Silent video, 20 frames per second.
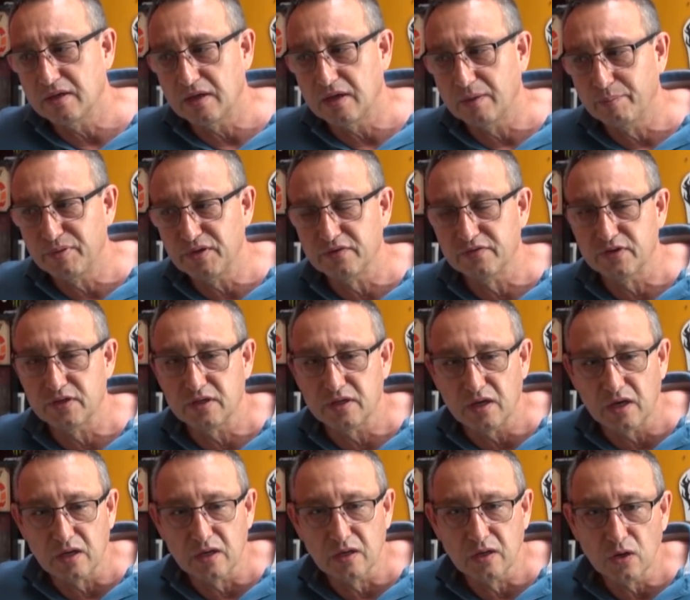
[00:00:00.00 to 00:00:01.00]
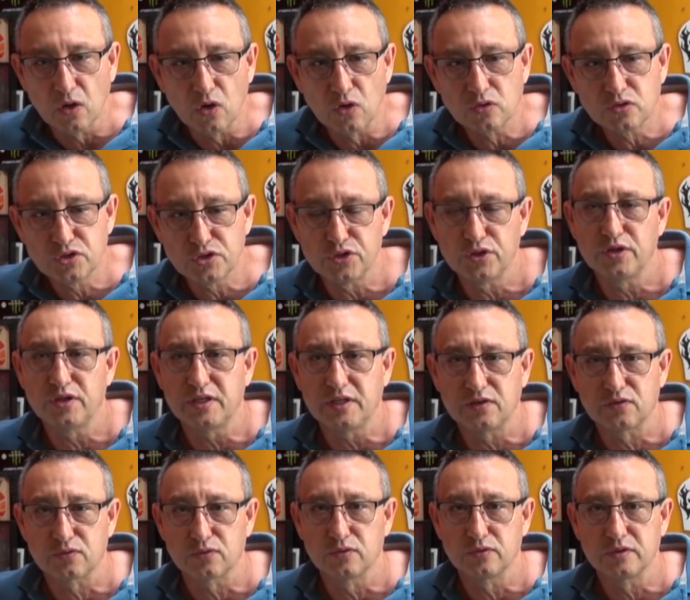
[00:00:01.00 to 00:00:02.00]
a bit of a long journey
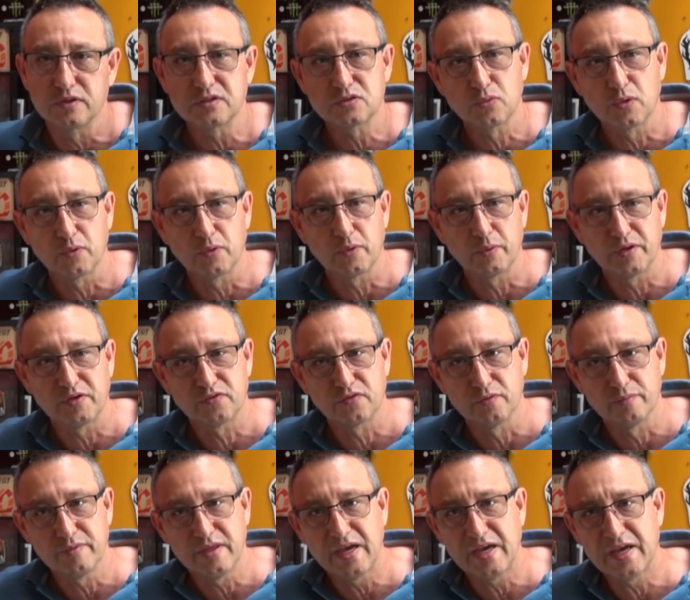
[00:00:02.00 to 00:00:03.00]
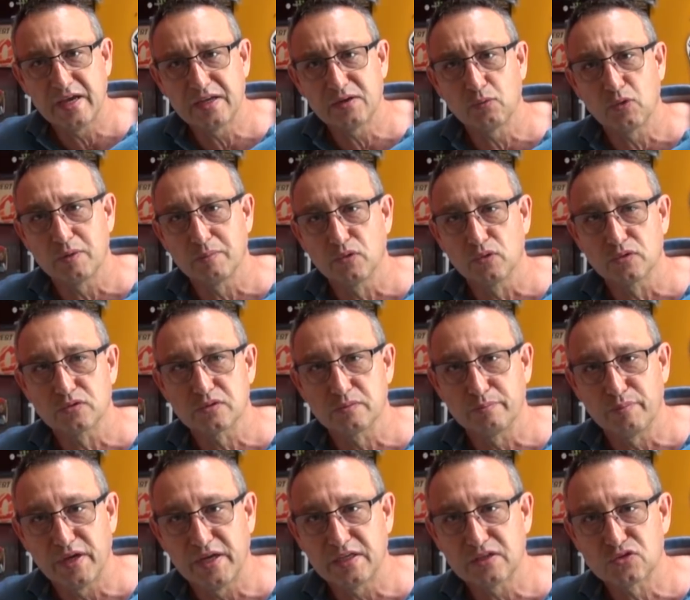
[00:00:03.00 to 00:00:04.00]
through this, where we went from that, we bought some
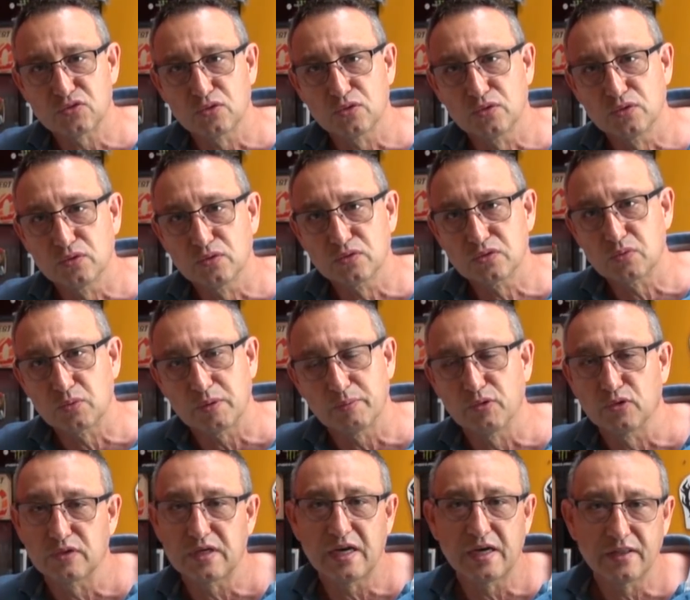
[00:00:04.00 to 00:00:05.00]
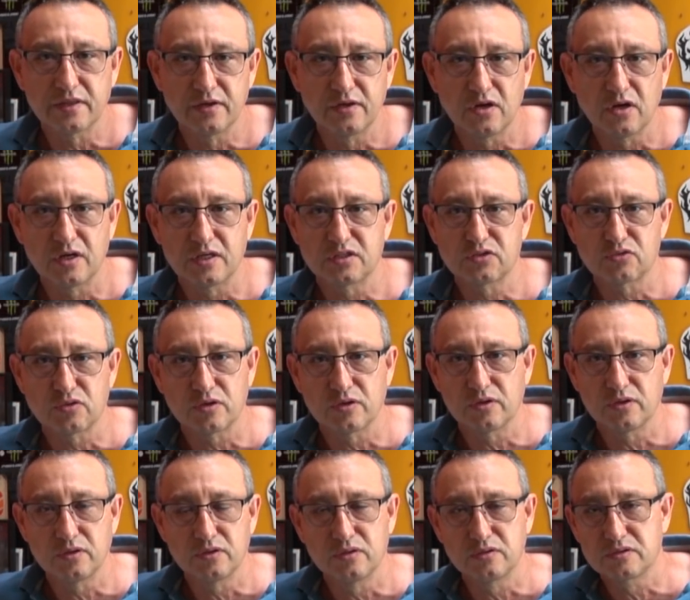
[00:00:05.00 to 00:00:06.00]
petrols, we bought other
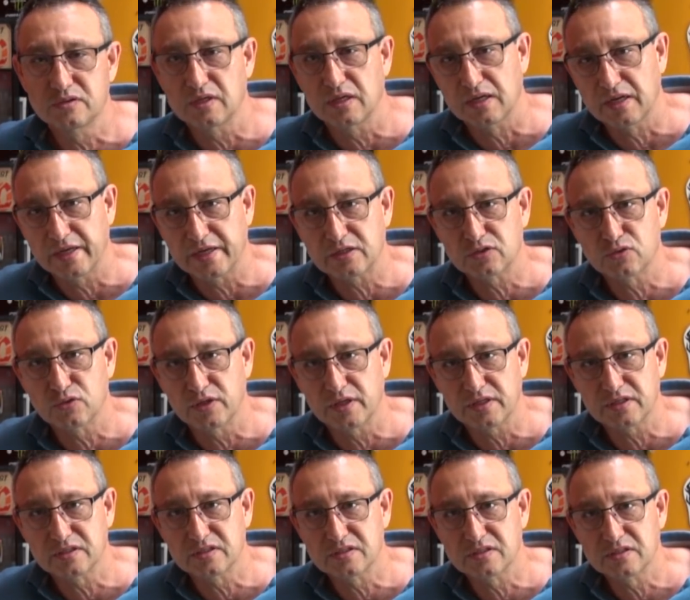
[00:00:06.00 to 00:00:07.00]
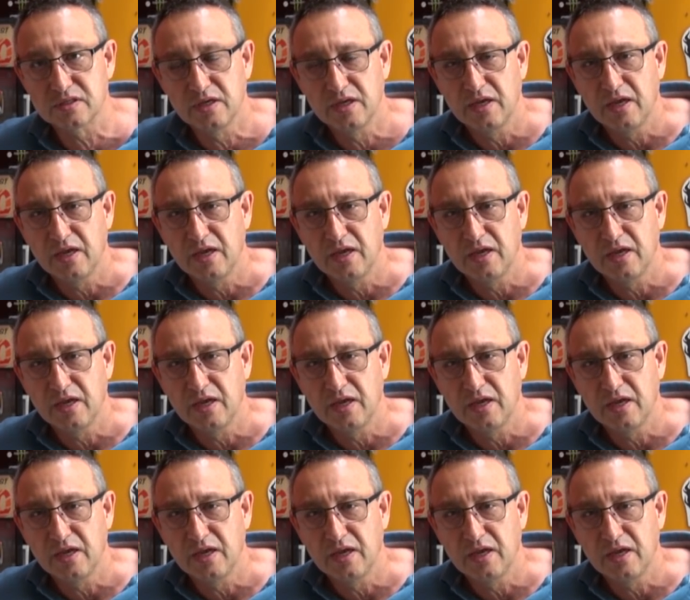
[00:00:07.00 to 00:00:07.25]
nitros, electrics,